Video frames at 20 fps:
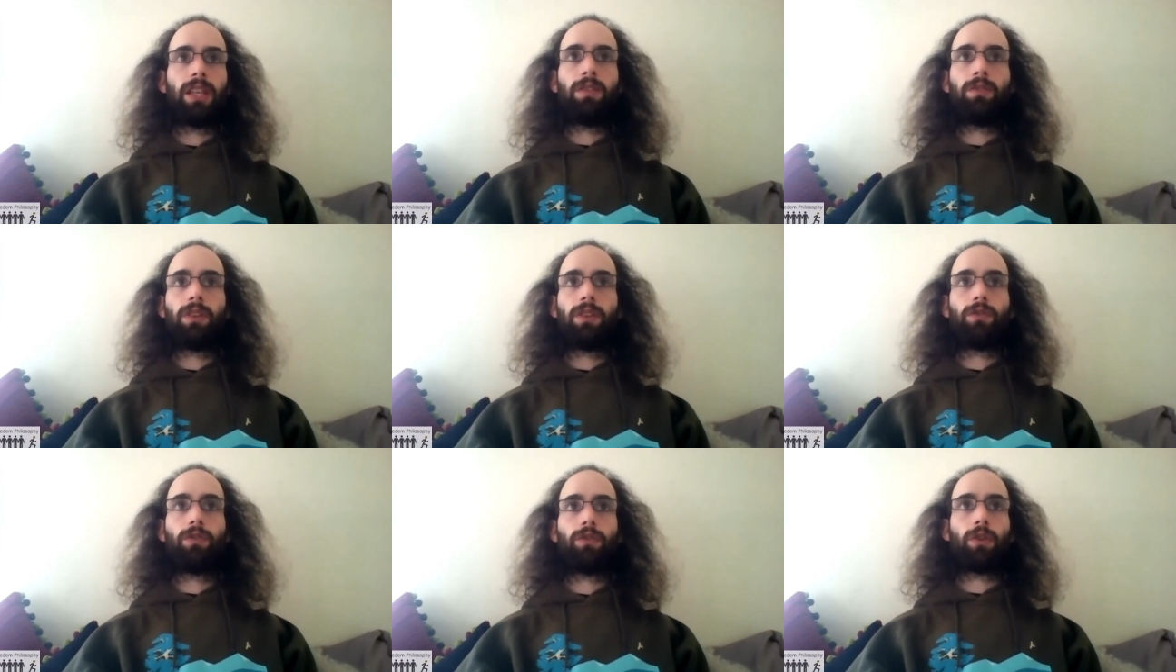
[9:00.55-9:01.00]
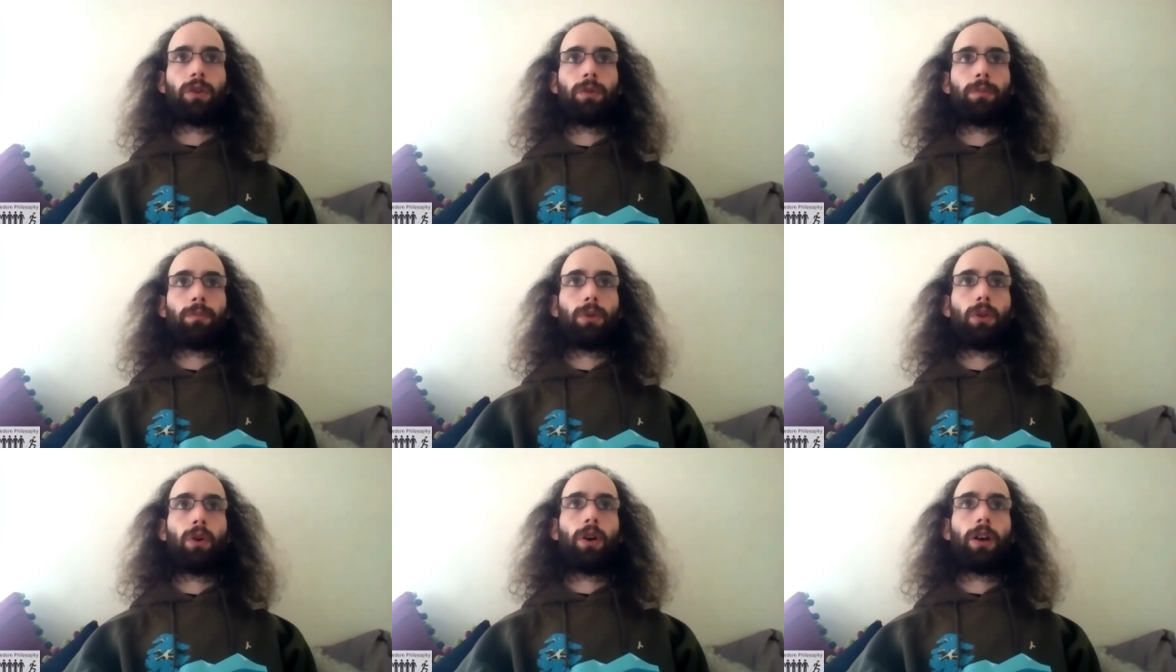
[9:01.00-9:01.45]
even if you're
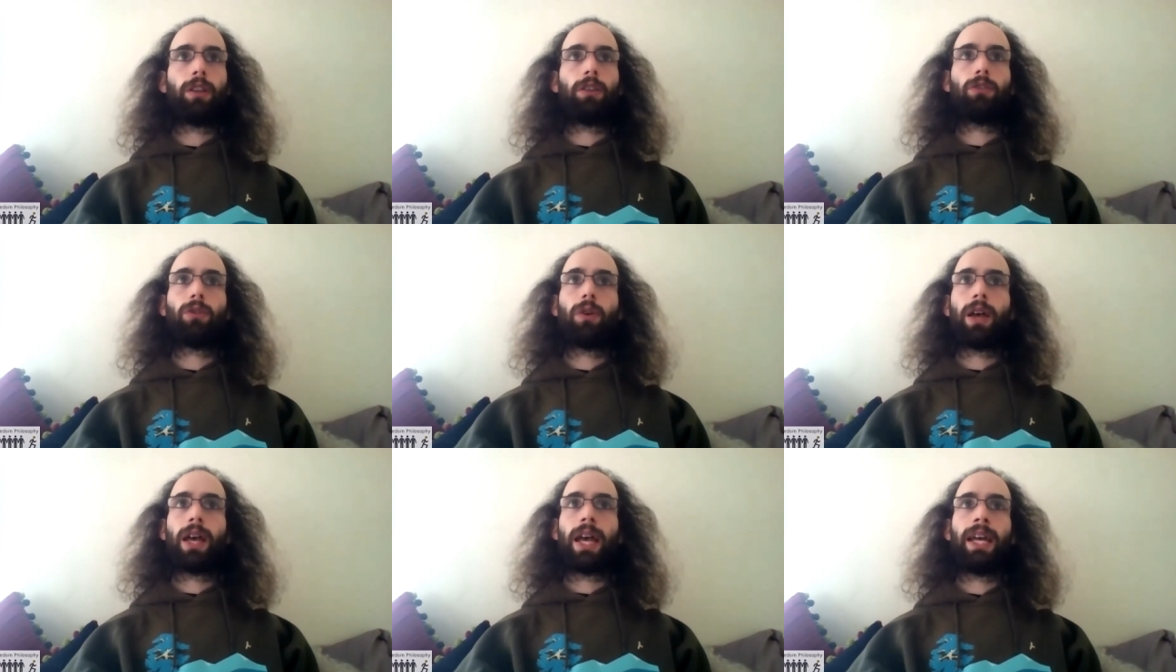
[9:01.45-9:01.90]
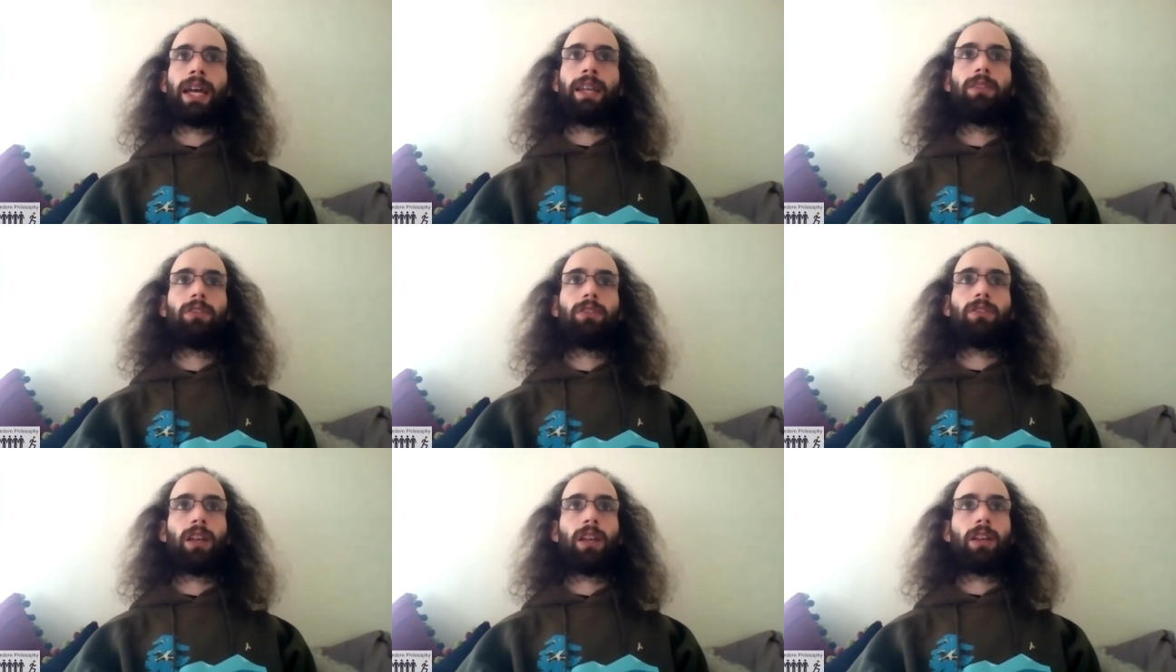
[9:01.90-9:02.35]
employed. So at
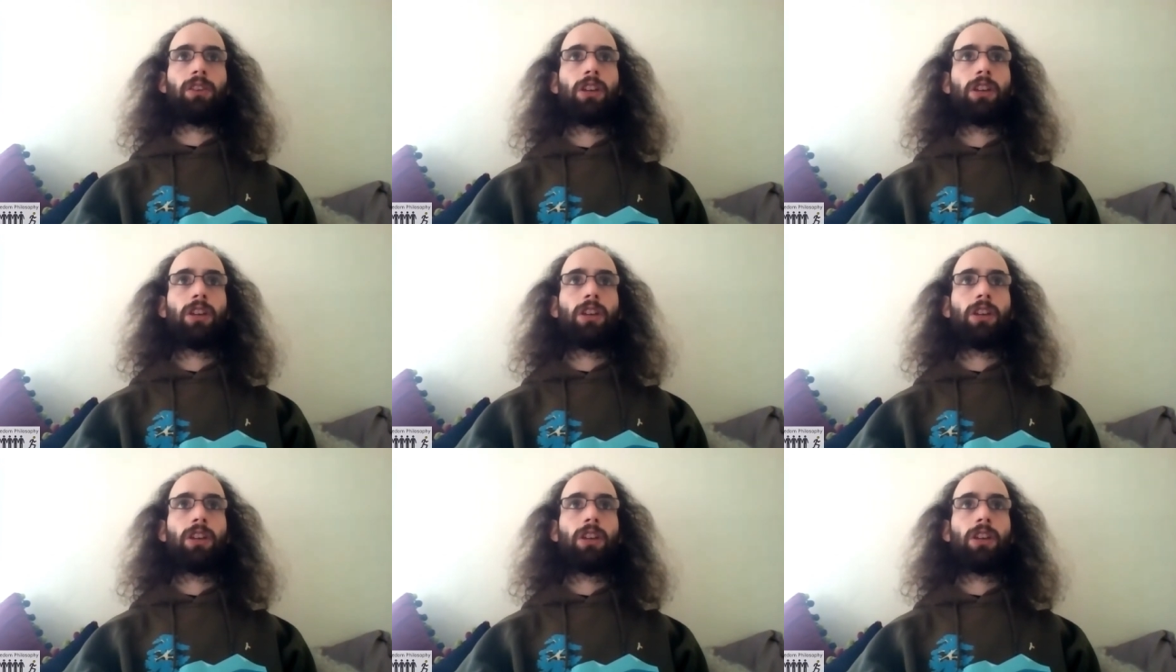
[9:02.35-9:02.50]
any stage,